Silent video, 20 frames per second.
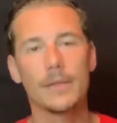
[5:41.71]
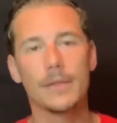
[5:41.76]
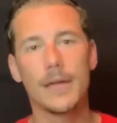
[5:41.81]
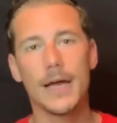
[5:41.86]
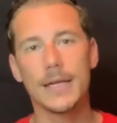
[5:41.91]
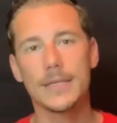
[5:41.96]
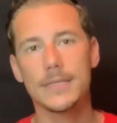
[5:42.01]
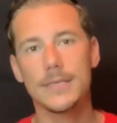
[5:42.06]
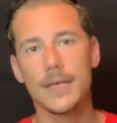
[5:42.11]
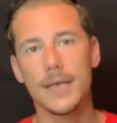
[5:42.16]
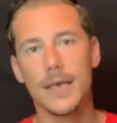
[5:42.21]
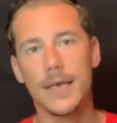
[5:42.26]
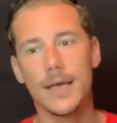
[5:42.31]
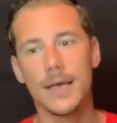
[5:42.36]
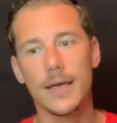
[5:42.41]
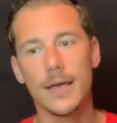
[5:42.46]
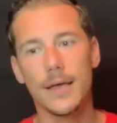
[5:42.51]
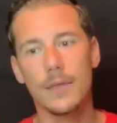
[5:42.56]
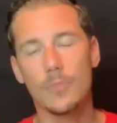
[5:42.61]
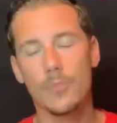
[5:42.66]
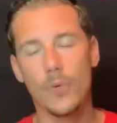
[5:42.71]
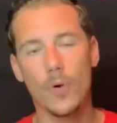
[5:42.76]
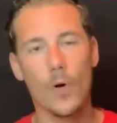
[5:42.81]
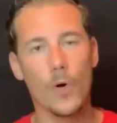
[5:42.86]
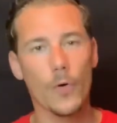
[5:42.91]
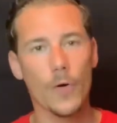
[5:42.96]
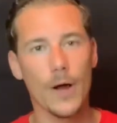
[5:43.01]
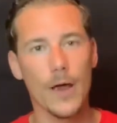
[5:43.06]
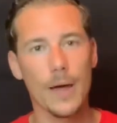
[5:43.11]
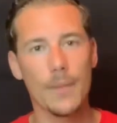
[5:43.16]
That's a
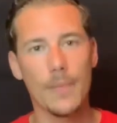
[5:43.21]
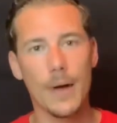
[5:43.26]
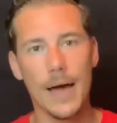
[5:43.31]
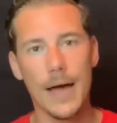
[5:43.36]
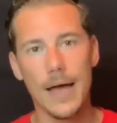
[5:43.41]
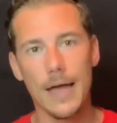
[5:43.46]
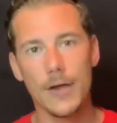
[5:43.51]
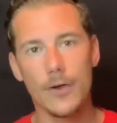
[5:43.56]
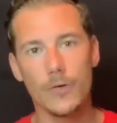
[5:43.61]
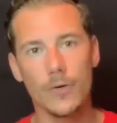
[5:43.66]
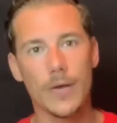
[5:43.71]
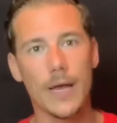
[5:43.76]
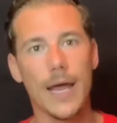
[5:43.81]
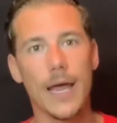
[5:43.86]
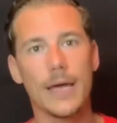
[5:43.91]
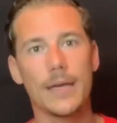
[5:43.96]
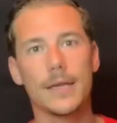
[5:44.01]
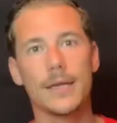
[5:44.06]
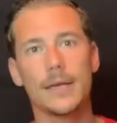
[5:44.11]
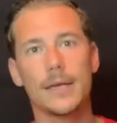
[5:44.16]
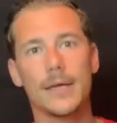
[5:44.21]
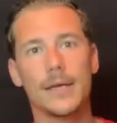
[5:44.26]
program I created.